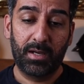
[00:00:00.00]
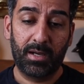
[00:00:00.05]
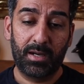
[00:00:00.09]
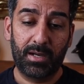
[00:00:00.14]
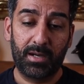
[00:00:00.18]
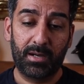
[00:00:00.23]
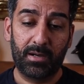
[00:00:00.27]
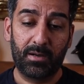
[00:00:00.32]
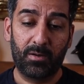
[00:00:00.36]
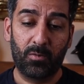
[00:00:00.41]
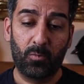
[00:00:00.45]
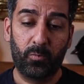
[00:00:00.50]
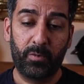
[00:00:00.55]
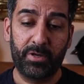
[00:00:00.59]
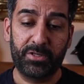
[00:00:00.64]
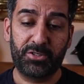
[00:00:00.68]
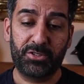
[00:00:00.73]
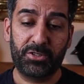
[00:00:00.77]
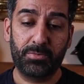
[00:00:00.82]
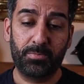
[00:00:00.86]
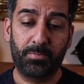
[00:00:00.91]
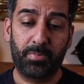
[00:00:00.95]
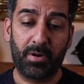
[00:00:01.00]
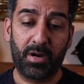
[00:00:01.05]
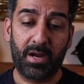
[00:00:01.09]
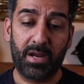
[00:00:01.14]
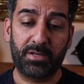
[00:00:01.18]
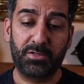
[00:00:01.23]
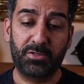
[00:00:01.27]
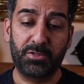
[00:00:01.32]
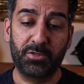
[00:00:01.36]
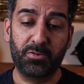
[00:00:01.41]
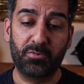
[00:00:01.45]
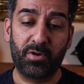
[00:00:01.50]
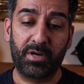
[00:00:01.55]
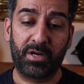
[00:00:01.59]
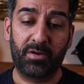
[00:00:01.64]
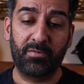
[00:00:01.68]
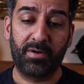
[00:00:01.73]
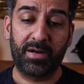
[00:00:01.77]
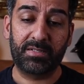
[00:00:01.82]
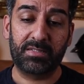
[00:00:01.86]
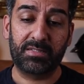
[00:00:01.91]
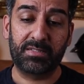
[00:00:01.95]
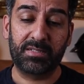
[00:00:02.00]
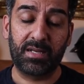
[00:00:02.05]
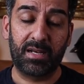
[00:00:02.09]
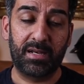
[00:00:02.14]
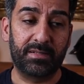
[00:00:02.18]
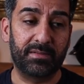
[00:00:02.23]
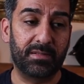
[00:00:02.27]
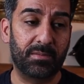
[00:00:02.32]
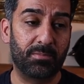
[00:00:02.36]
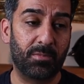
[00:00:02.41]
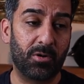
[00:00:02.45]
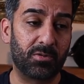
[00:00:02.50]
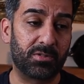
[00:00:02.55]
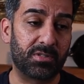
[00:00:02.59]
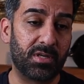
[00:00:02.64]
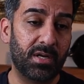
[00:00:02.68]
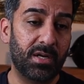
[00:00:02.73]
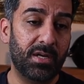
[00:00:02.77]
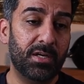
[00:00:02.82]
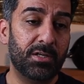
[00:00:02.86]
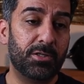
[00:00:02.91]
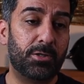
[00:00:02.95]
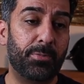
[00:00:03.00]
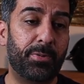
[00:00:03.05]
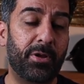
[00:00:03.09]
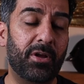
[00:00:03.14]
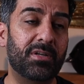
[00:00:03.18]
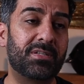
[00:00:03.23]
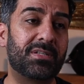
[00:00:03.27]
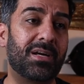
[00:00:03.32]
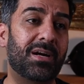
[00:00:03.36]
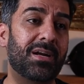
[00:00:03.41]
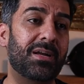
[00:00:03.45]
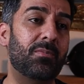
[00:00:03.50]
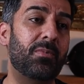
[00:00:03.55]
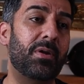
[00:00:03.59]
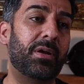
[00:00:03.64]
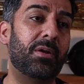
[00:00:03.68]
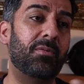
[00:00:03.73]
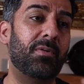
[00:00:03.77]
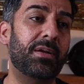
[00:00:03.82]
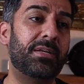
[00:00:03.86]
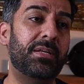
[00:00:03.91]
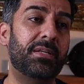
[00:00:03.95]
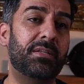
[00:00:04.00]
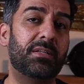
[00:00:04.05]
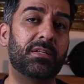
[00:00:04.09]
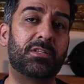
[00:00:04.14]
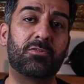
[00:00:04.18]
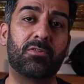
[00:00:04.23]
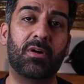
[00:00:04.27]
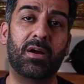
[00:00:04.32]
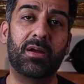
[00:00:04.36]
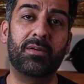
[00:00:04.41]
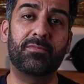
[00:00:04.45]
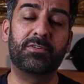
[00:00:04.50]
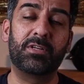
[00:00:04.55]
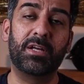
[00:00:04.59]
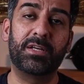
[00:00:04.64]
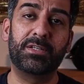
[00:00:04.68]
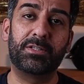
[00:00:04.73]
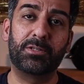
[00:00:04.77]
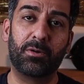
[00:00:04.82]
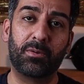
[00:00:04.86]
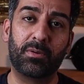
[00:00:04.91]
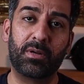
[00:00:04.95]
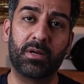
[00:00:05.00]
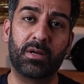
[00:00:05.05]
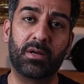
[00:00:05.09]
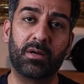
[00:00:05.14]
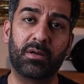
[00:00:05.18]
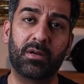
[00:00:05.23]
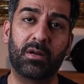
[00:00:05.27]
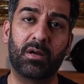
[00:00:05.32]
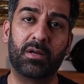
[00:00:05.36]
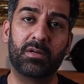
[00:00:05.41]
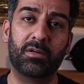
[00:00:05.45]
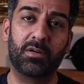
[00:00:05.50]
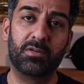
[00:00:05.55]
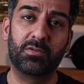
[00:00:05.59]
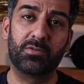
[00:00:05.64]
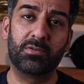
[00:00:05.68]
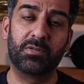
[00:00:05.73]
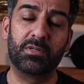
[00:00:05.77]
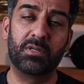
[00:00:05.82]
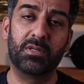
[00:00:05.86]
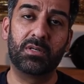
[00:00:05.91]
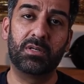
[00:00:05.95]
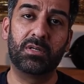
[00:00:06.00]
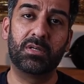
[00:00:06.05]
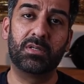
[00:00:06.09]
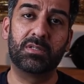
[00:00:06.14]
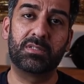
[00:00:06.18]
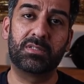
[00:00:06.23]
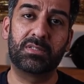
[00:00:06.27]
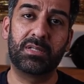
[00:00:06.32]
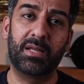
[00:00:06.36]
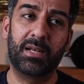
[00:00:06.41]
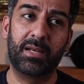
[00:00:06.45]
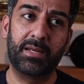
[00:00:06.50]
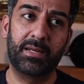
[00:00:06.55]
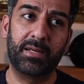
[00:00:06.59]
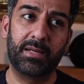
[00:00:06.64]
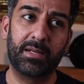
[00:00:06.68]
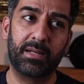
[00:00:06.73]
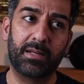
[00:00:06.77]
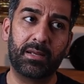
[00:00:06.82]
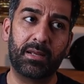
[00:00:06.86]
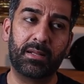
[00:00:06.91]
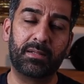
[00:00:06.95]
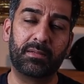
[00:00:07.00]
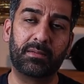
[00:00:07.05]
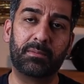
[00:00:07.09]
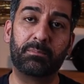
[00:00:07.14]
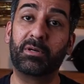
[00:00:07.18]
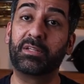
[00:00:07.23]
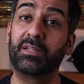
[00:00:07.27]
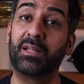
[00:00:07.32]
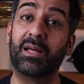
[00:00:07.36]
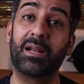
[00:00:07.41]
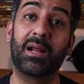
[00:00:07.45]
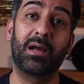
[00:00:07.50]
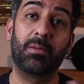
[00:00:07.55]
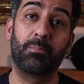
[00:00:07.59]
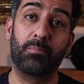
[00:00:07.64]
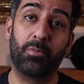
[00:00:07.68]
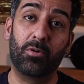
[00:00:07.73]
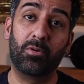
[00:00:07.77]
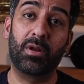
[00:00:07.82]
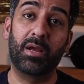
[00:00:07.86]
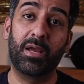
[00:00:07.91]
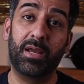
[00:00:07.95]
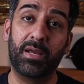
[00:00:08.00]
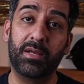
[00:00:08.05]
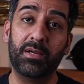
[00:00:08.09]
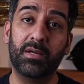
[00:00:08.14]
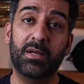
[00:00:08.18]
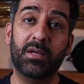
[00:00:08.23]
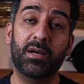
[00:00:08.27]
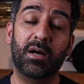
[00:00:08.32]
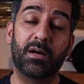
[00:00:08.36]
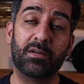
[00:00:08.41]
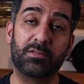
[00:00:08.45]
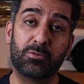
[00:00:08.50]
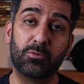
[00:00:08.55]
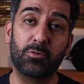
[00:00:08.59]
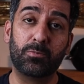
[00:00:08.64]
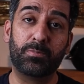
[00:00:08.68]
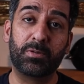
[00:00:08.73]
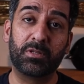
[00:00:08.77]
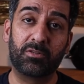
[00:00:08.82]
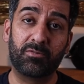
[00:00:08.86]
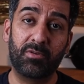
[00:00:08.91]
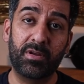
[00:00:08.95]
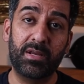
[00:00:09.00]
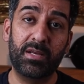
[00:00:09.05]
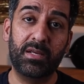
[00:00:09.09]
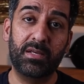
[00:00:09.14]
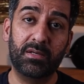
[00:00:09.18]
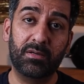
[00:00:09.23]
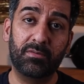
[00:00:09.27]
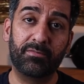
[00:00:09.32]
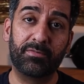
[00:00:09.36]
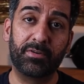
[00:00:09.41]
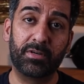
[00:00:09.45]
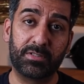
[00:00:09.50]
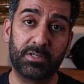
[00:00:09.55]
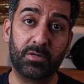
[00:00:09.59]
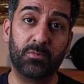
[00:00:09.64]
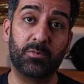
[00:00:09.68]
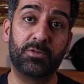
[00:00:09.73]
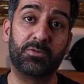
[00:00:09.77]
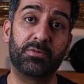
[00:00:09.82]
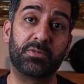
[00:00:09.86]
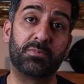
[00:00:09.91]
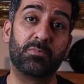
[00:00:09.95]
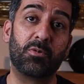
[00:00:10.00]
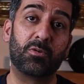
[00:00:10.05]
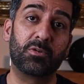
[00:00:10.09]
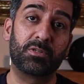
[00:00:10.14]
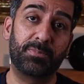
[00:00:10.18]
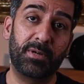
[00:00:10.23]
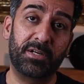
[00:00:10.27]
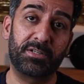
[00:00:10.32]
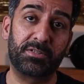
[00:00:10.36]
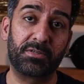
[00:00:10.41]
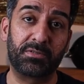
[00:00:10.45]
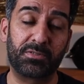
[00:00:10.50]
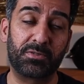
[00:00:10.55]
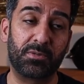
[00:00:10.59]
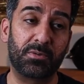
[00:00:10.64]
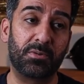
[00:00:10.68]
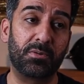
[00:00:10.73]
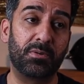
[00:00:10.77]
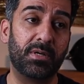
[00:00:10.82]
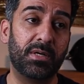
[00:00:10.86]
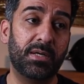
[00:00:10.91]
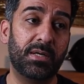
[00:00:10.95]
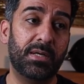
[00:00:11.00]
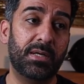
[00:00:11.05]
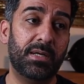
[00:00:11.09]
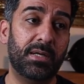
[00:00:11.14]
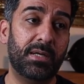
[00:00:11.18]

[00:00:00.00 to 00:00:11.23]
Uh, which bike do you regret selling the most? To be honest, I regretted the Triumph Daytona 900 uh, selling it, and but then I bought a a Super 3 version, which was more special. So,